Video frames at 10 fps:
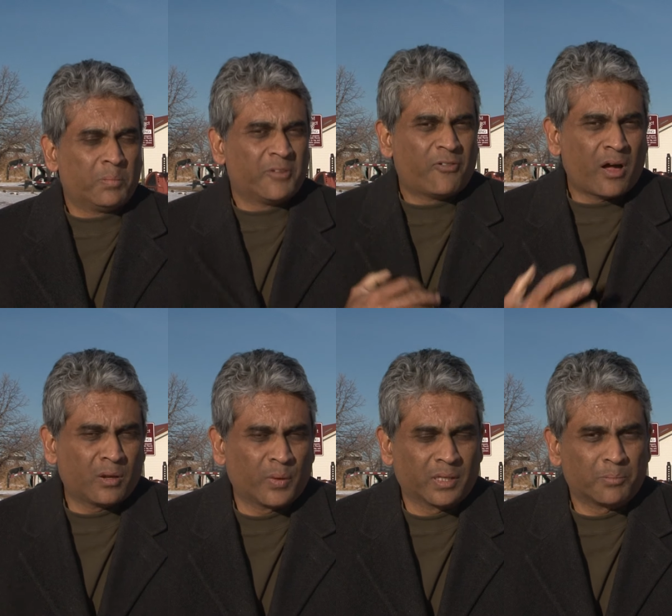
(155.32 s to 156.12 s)
be
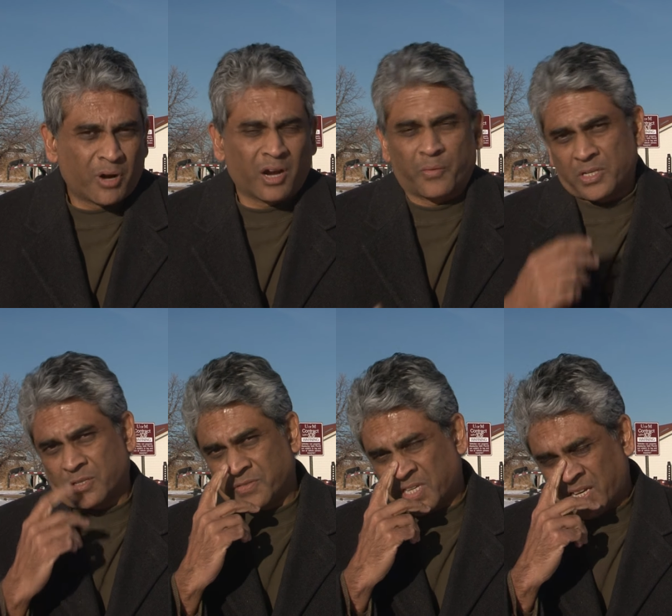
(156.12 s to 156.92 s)
following the progress
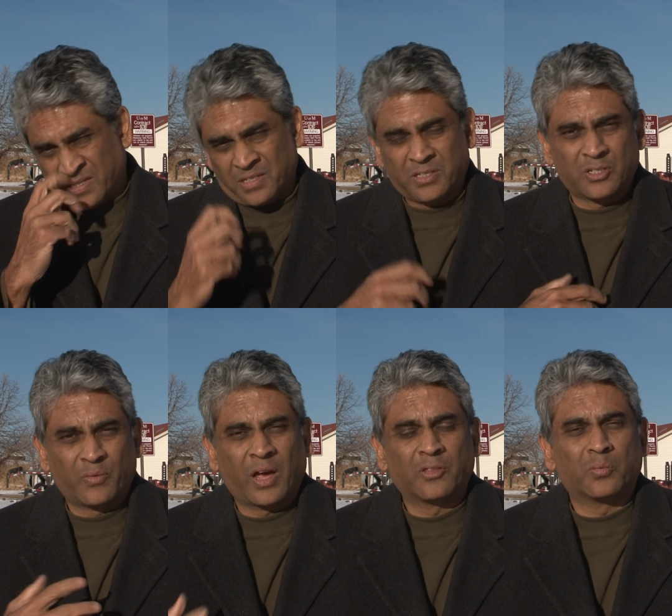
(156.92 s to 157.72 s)
of scientists
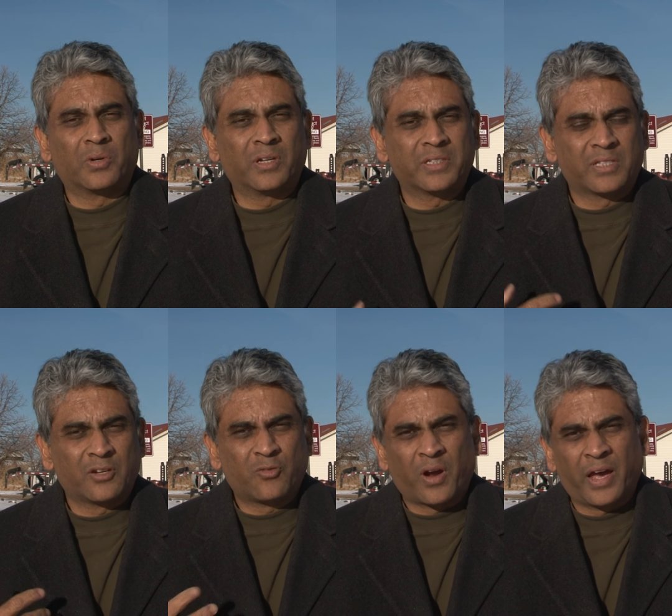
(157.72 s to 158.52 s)
around the world as they
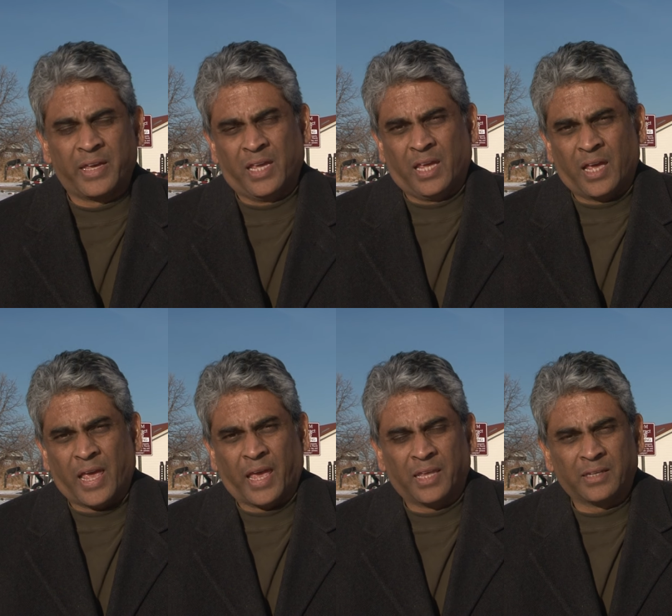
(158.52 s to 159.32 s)
try
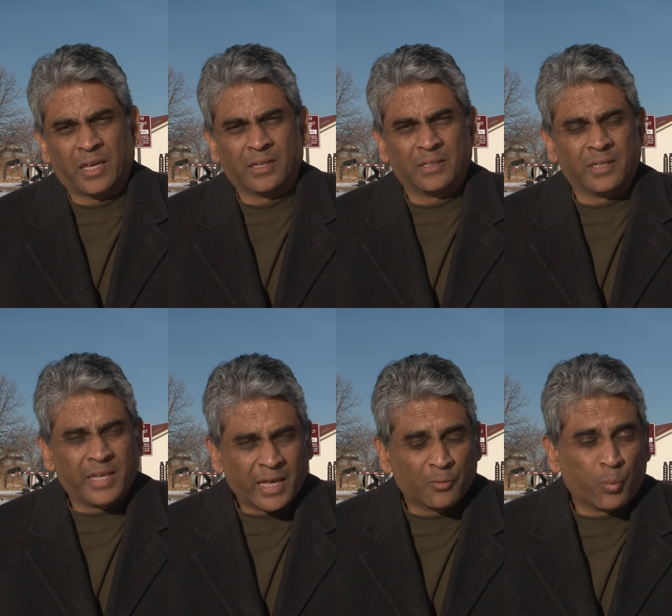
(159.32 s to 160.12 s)
and
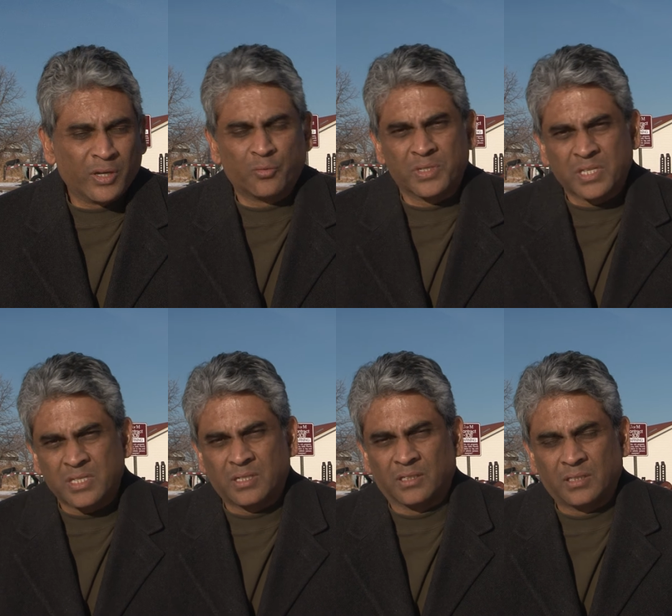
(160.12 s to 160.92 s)
get wheat
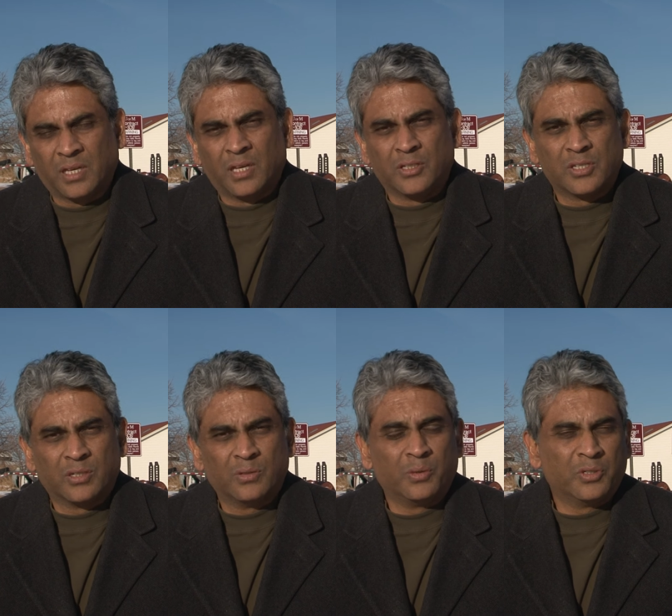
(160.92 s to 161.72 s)
resistant
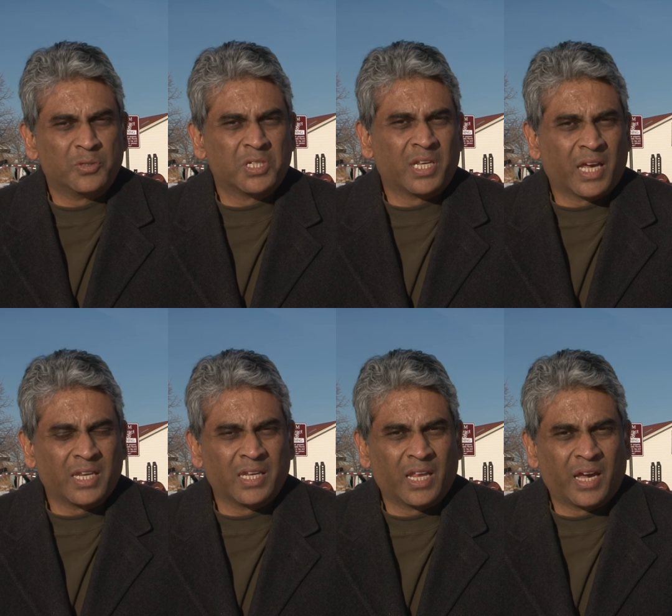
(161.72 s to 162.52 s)
to
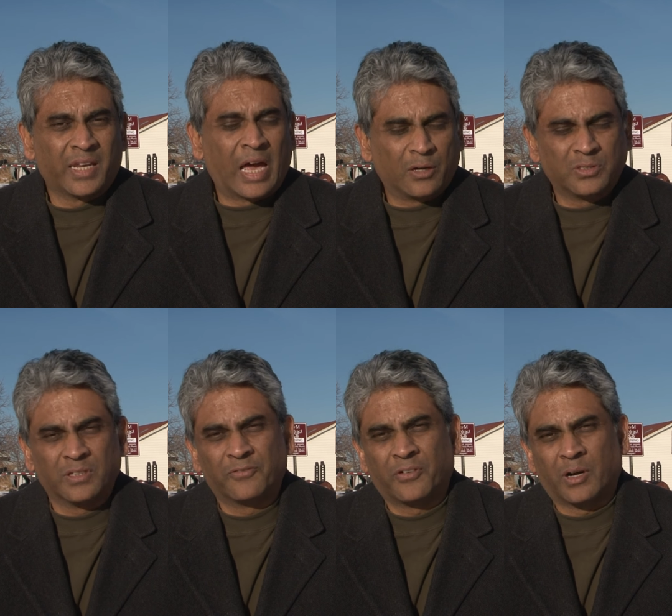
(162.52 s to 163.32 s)
UG99 out to
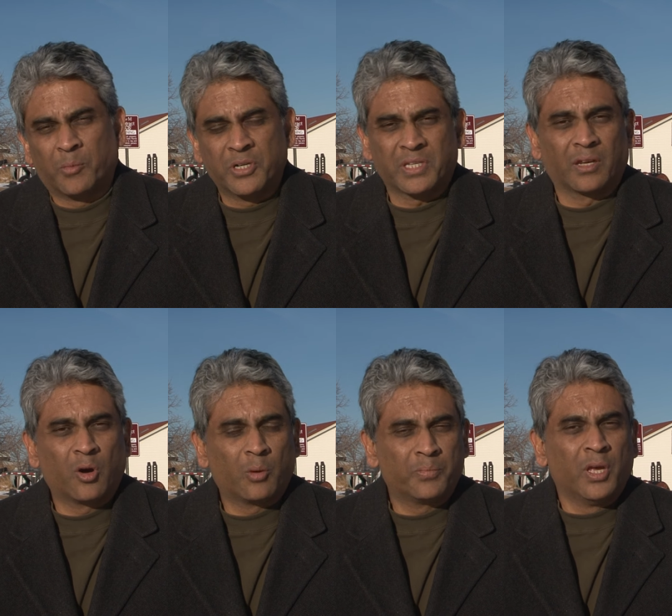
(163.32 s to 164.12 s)
the farmers, and
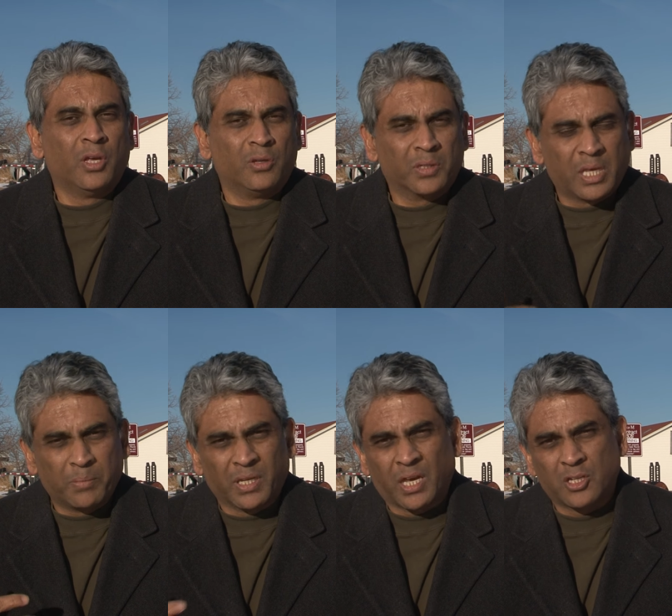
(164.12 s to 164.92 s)
hope you'll keep
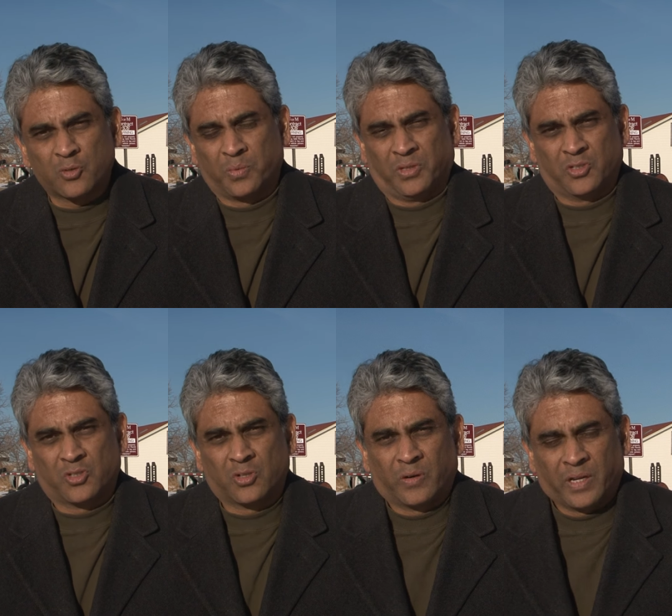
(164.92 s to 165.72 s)
engaged with this
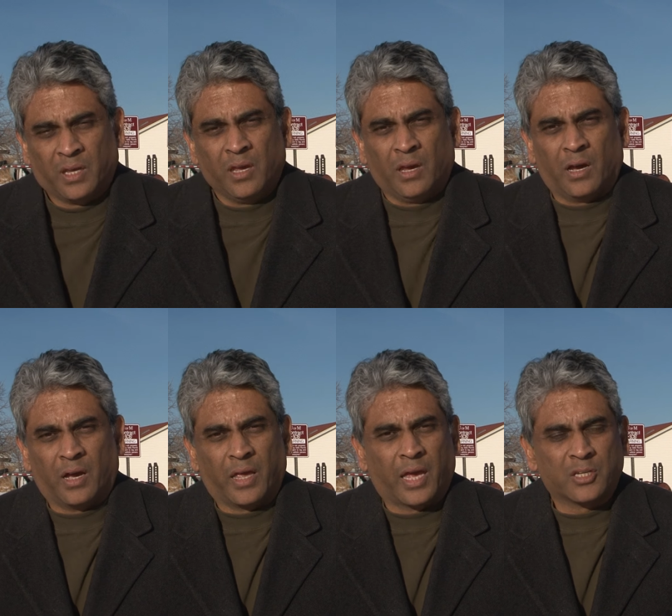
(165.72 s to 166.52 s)
story
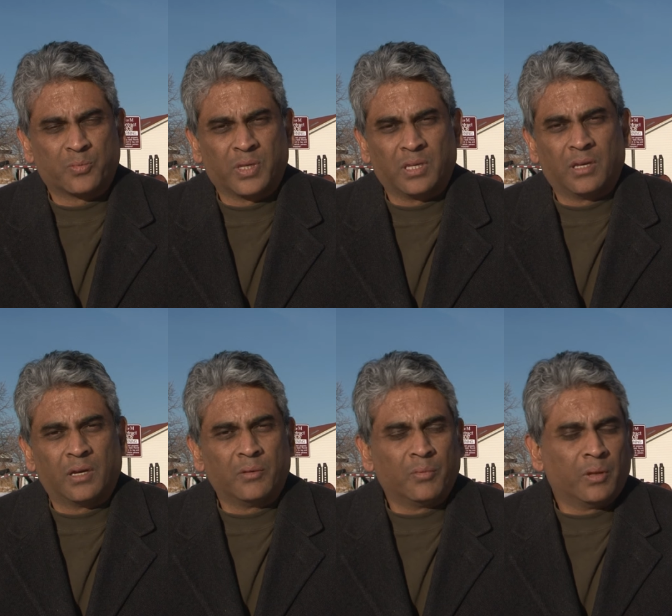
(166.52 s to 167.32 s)
as we
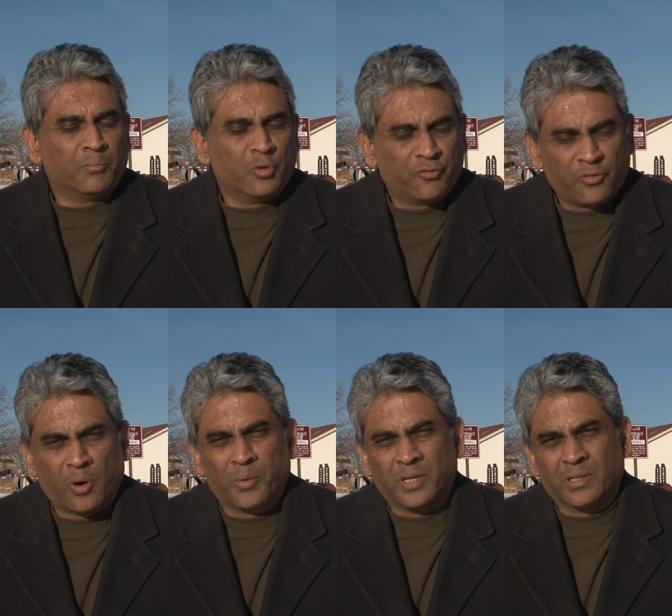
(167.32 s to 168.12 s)
move
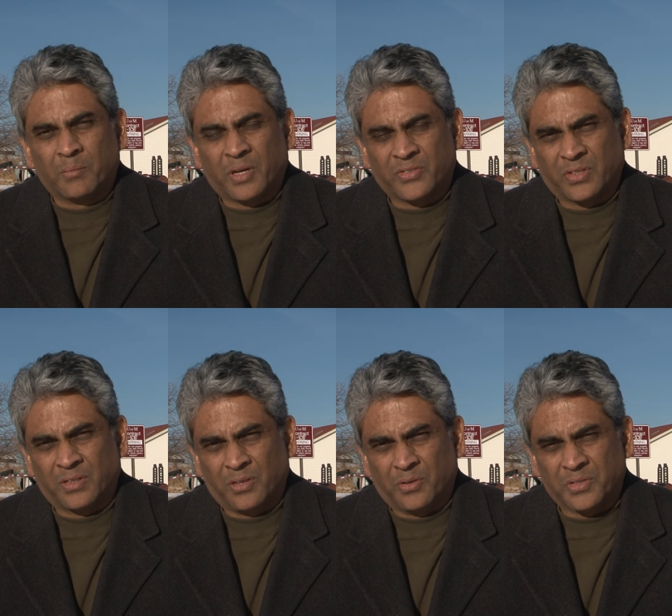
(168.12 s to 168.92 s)
forward in the months and
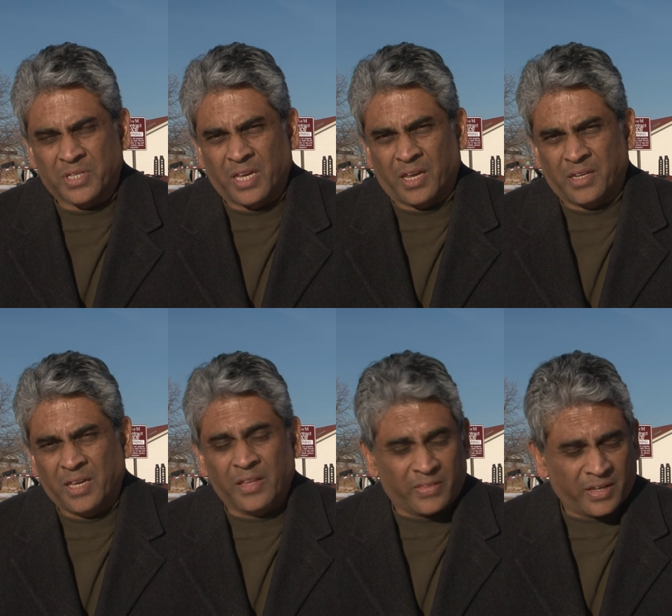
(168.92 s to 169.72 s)
the years ahead.
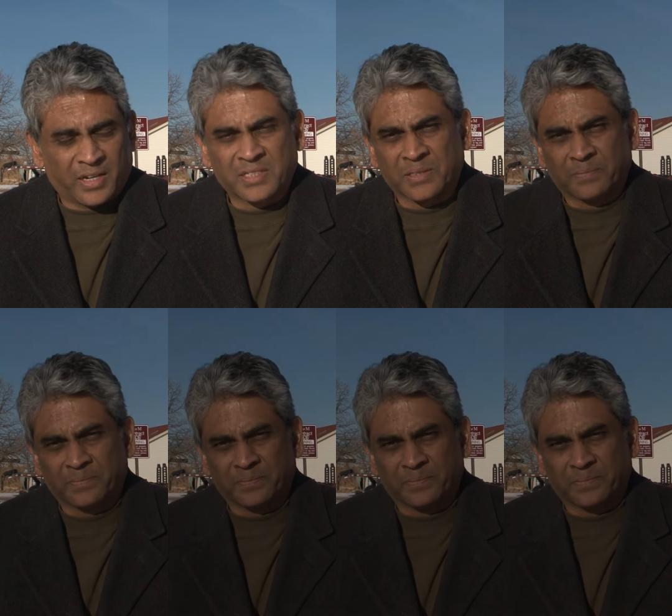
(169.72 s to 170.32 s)
Thanks.